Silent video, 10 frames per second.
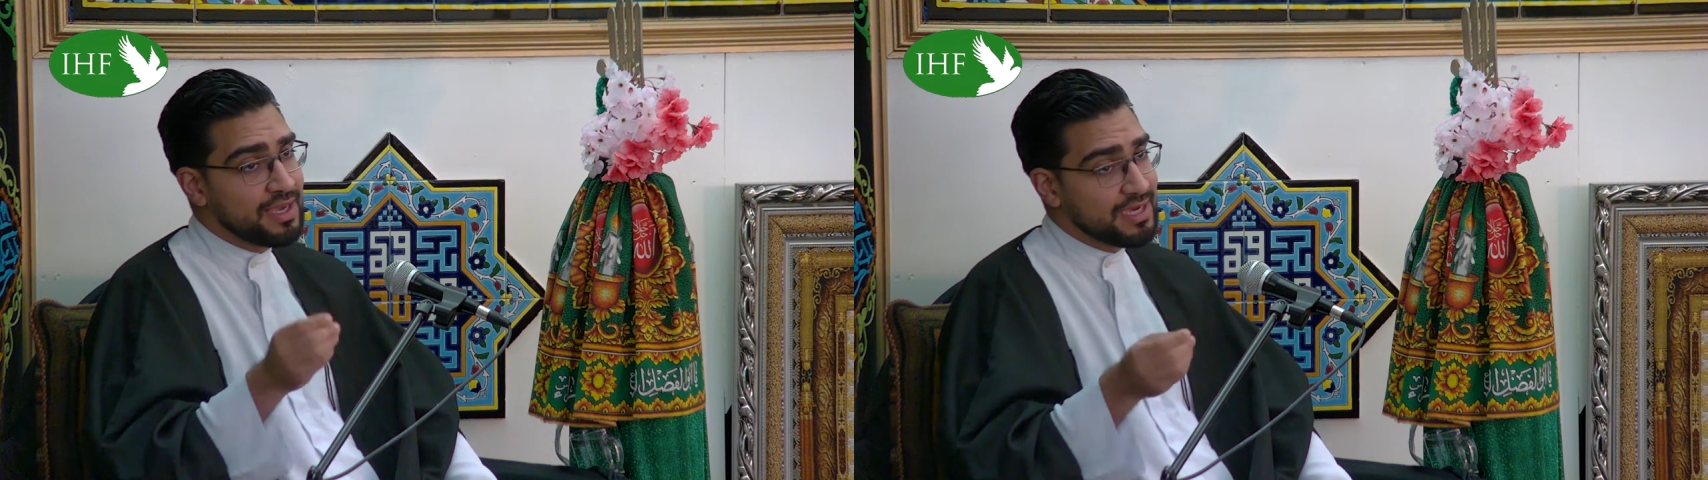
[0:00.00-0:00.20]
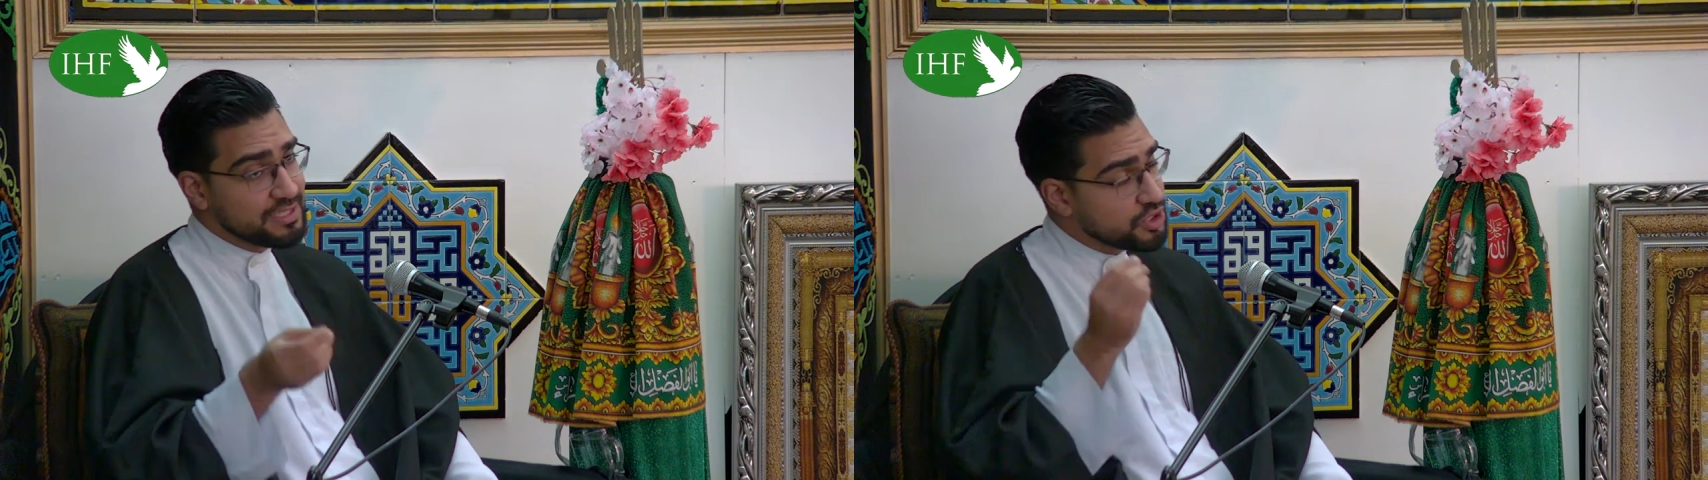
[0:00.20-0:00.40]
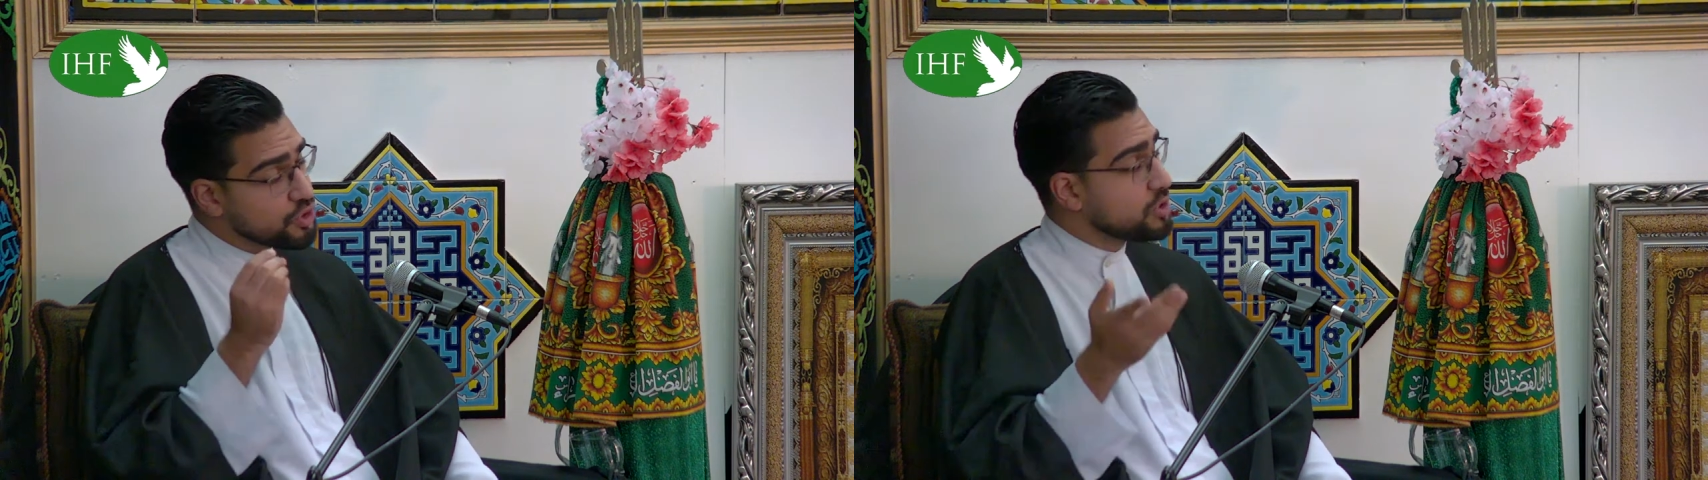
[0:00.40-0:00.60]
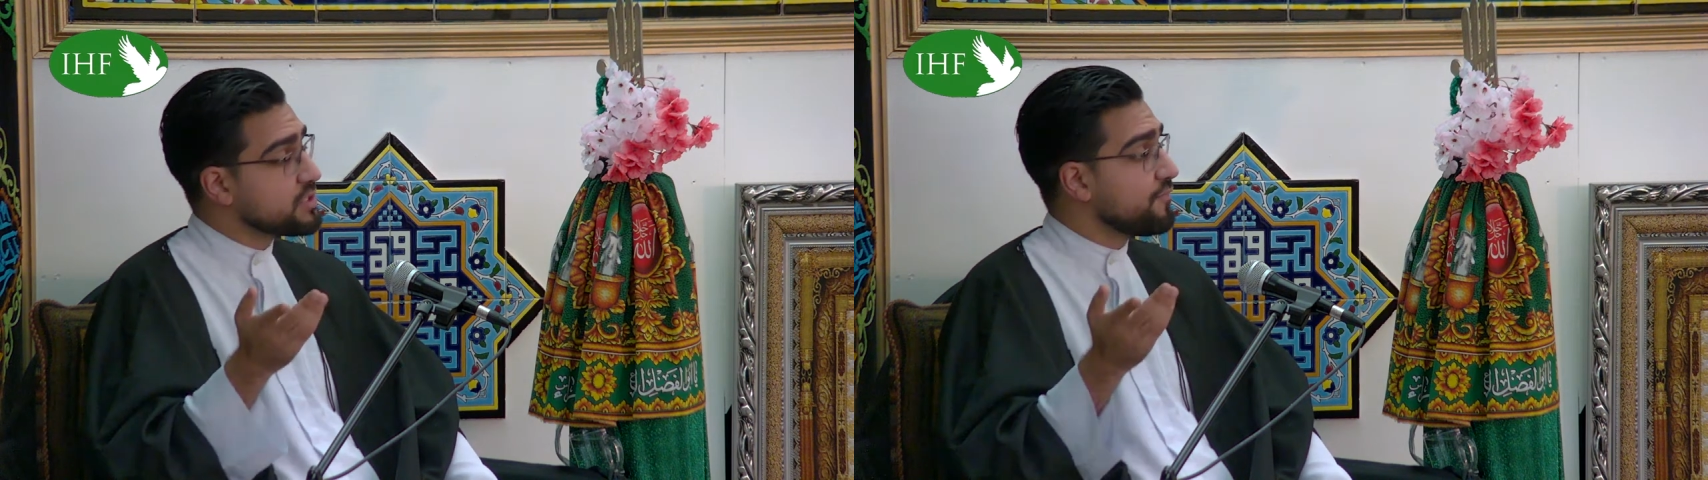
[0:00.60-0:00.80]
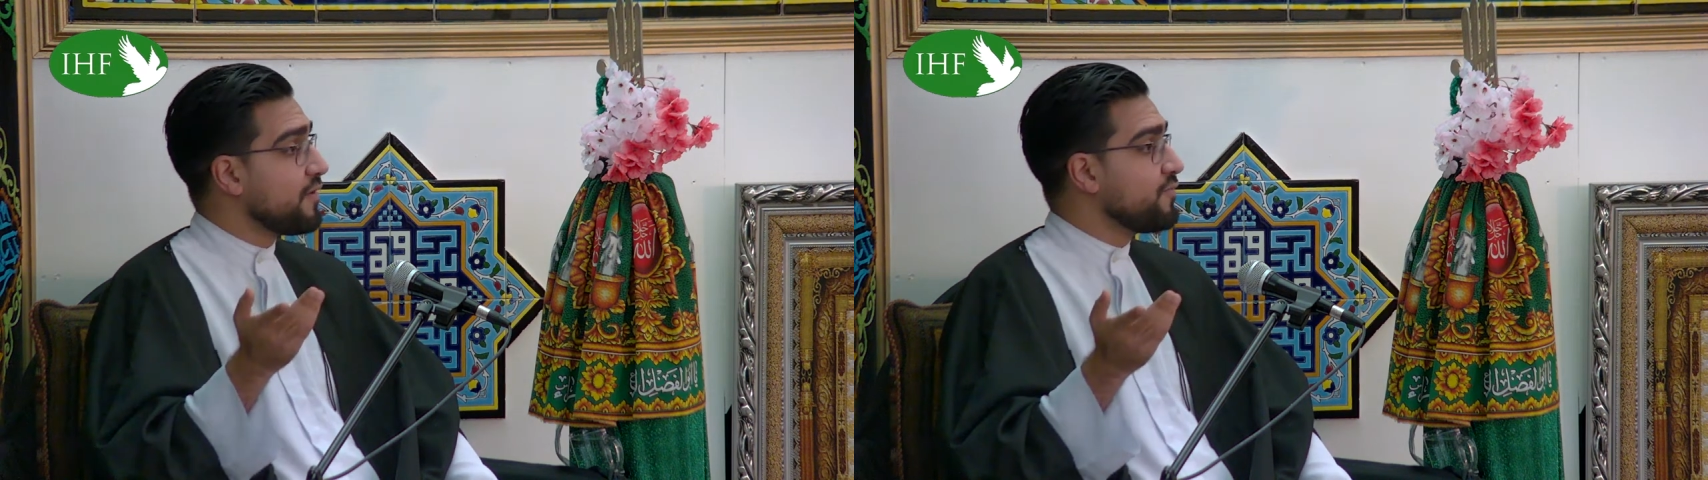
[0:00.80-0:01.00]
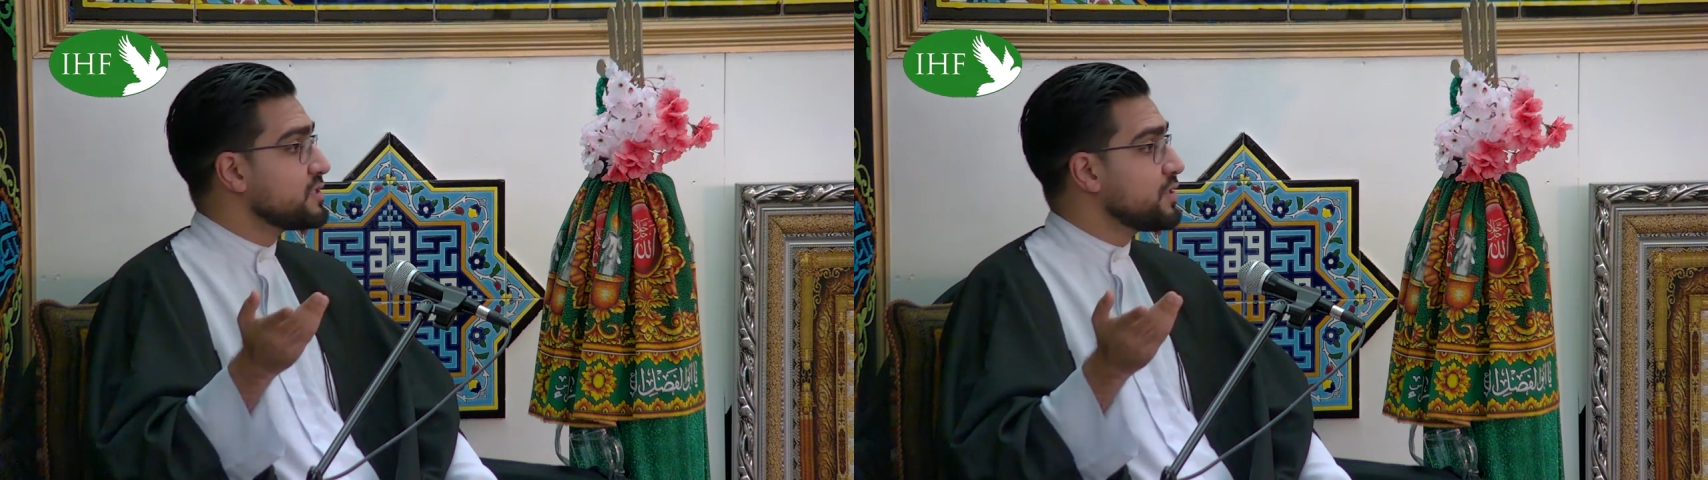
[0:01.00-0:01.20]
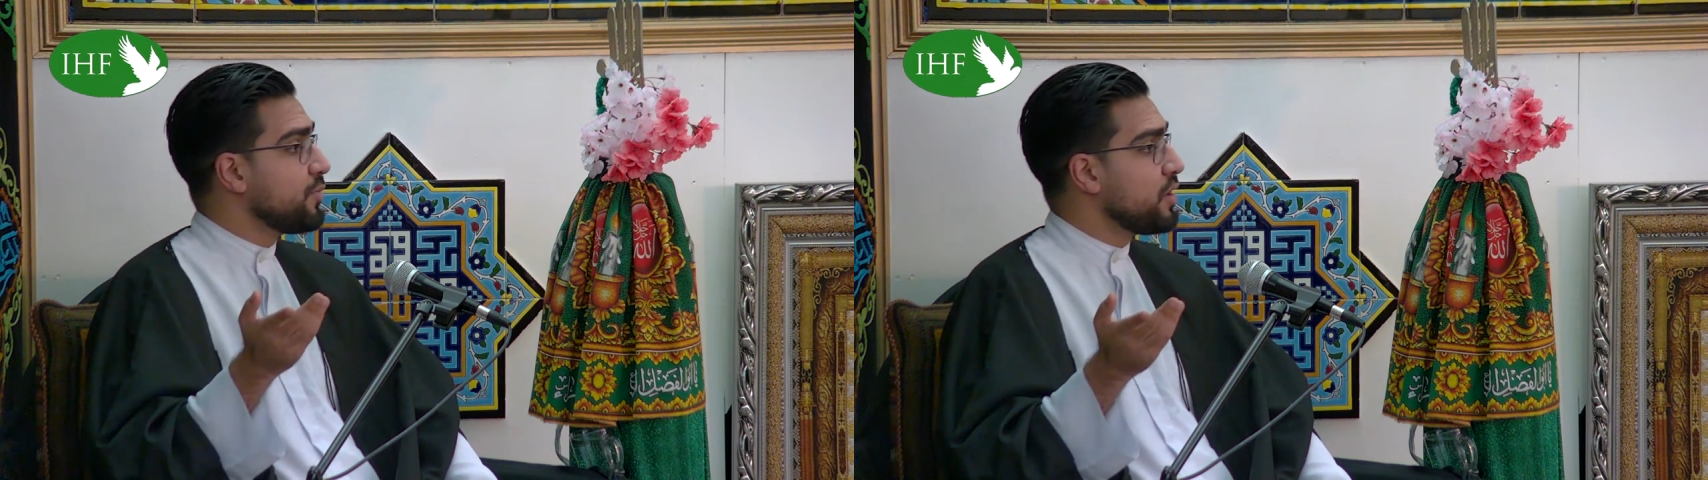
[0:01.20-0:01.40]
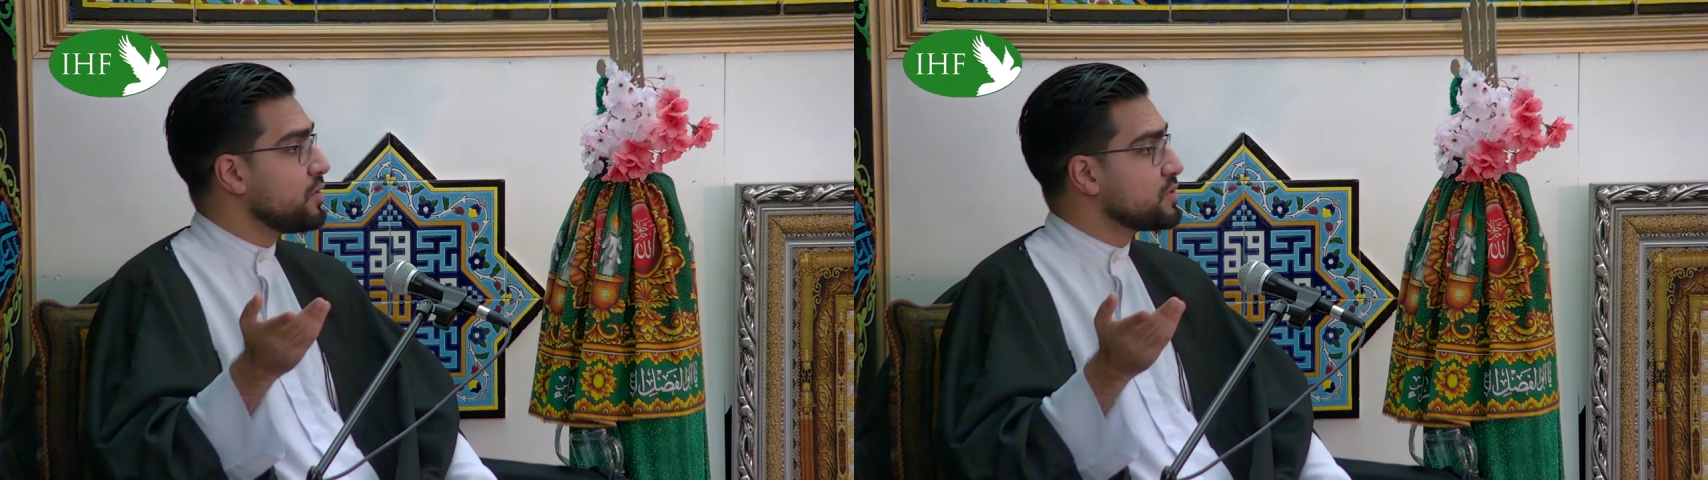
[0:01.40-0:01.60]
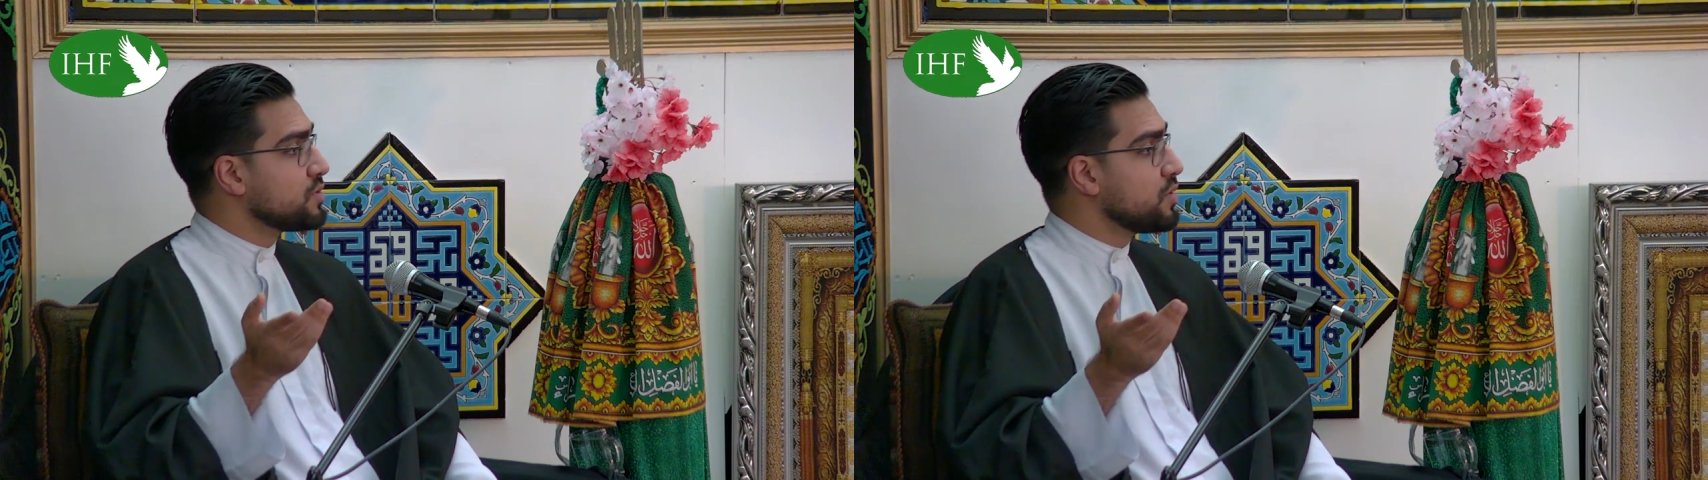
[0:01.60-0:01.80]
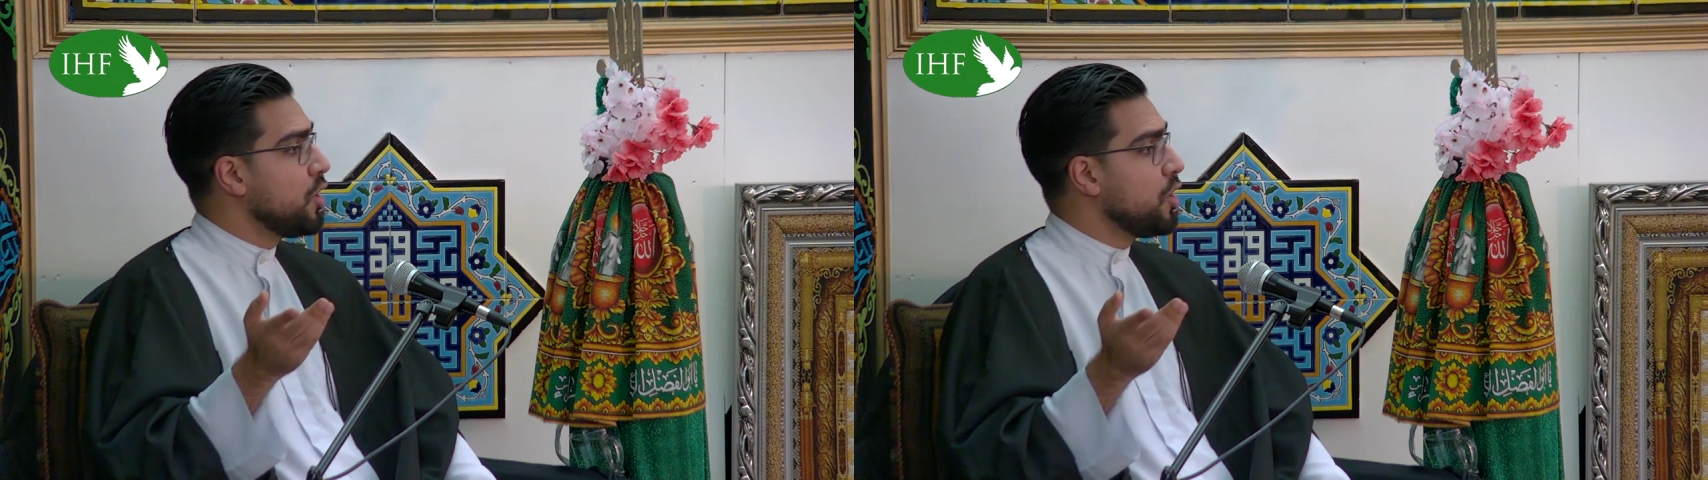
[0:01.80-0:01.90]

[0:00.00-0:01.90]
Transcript: is the source of reference that we go to.